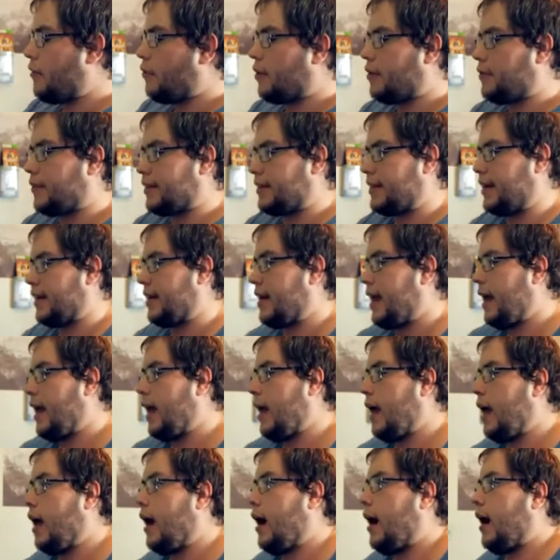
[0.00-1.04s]
I went with that.
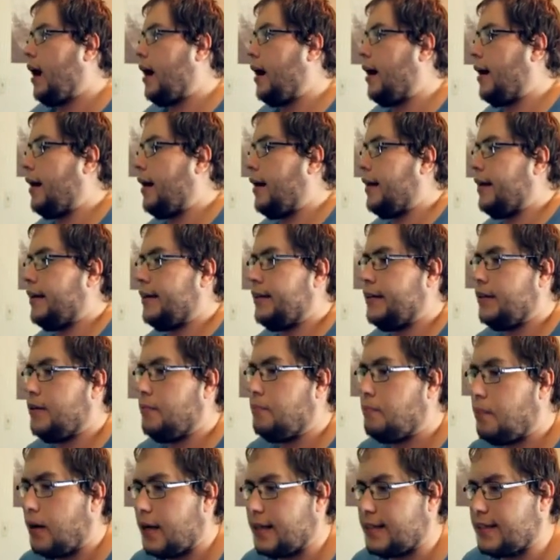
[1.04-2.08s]

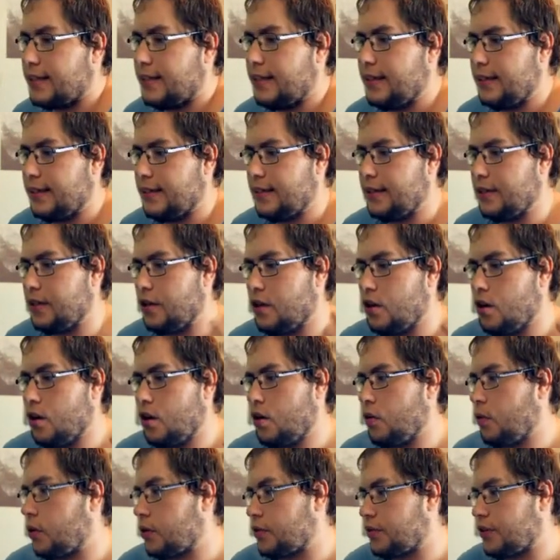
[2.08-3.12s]
But
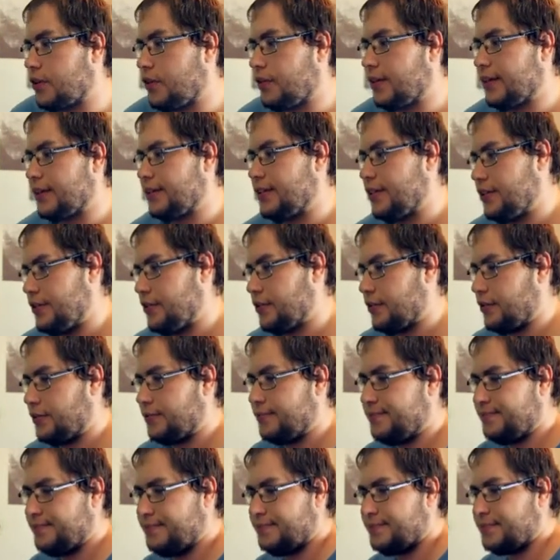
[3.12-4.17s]
what we're going to do
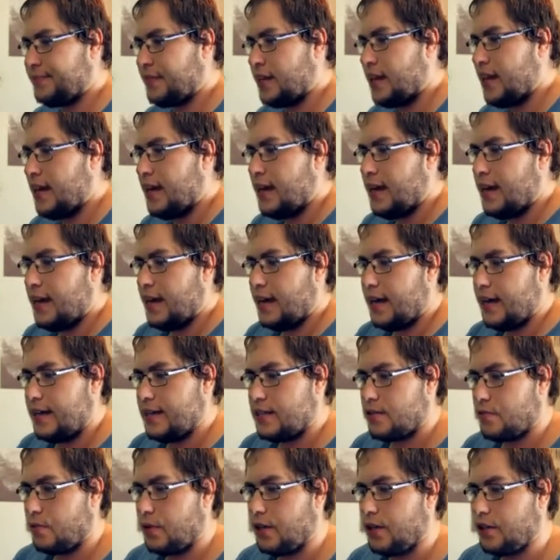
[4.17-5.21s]

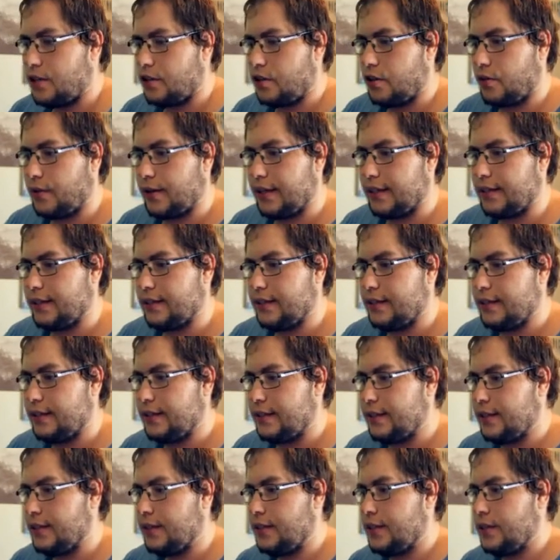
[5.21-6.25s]
is we are going
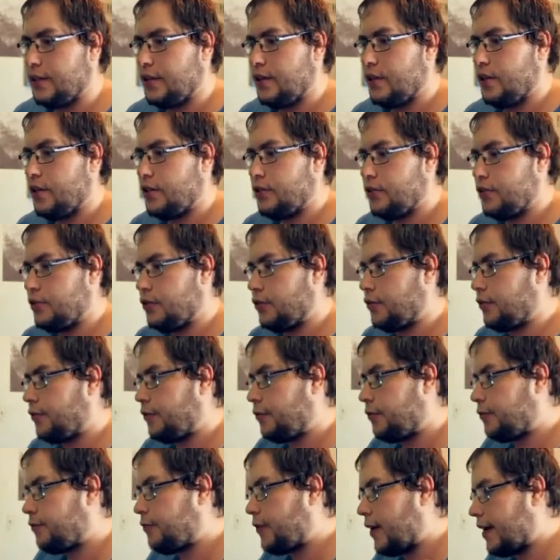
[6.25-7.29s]
to
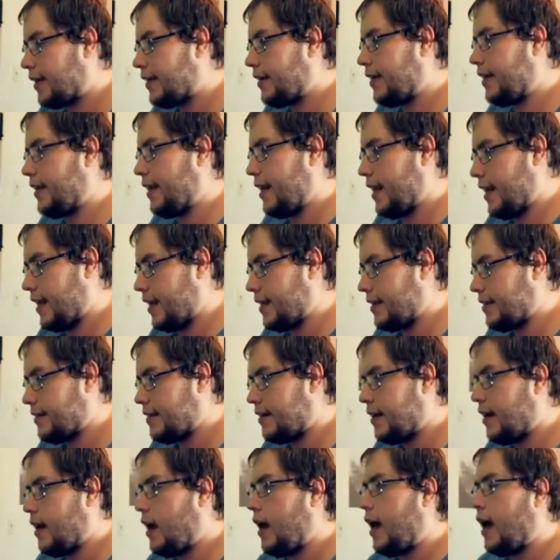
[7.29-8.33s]
fade it in.
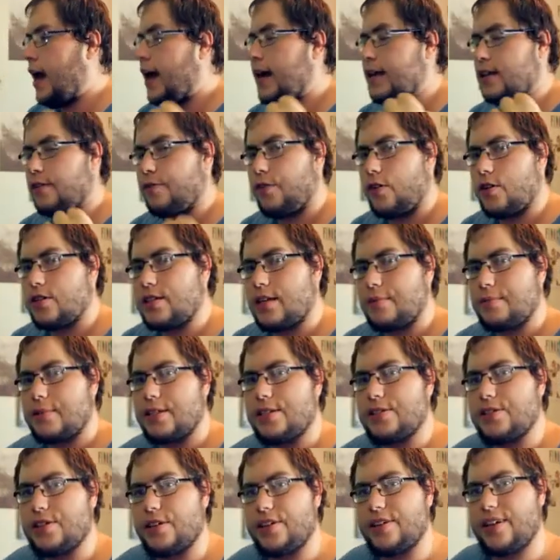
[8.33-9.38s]
As far as I'm
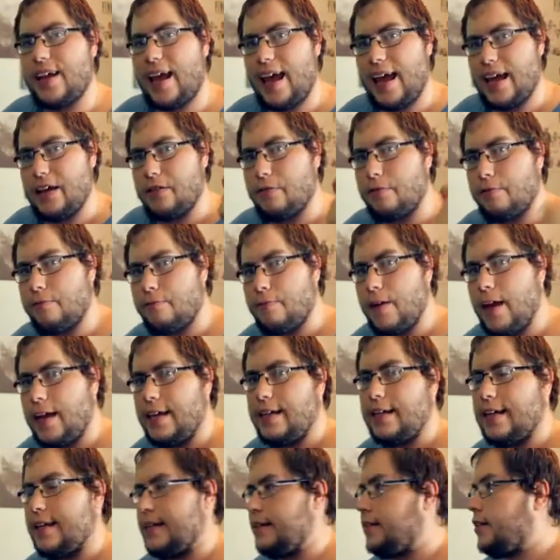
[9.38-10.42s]
concerned, a
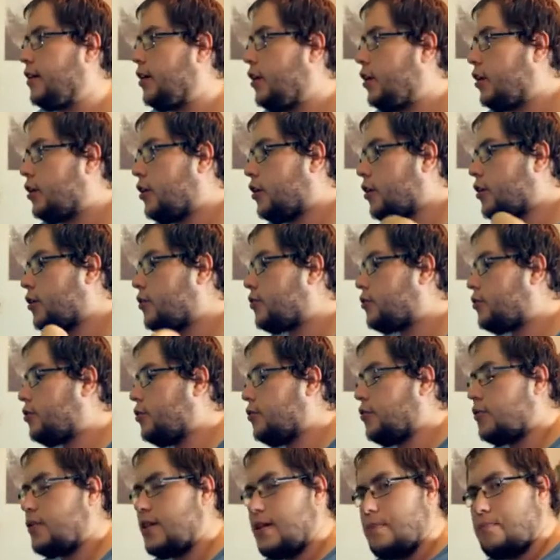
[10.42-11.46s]
fade in
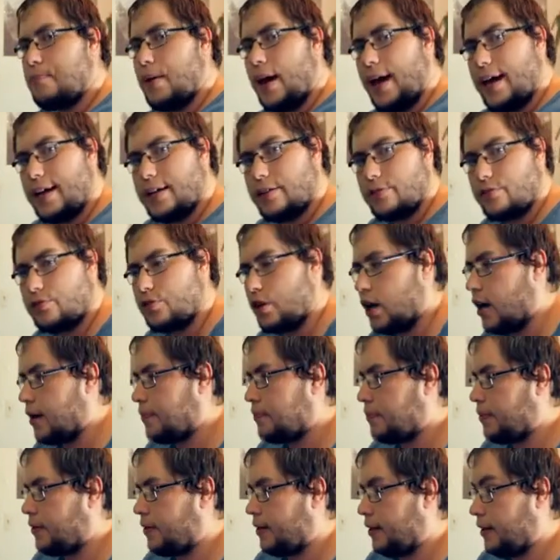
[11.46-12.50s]
to the
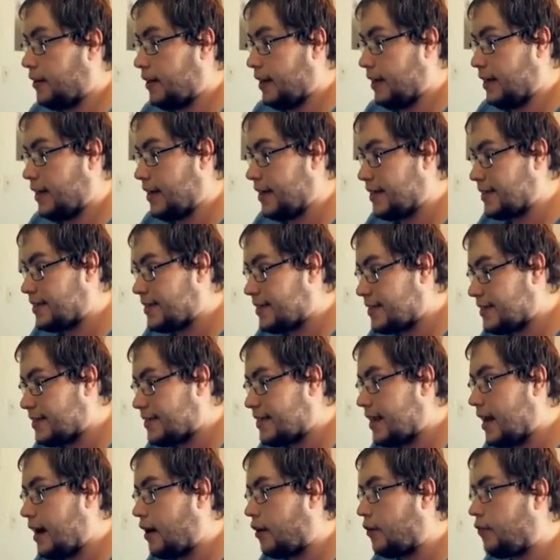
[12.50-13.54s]
backdrop
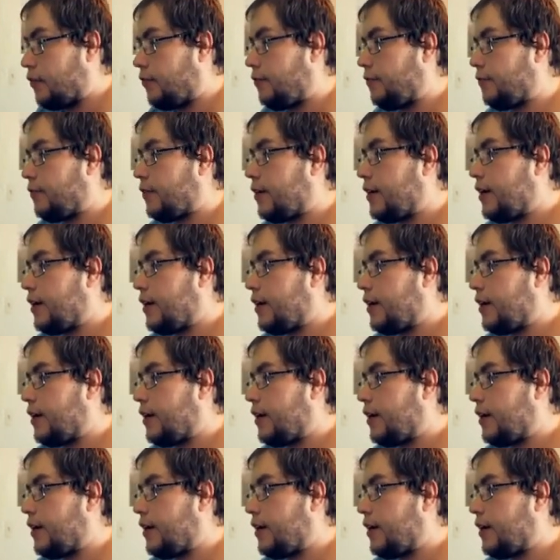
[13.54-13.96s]
itself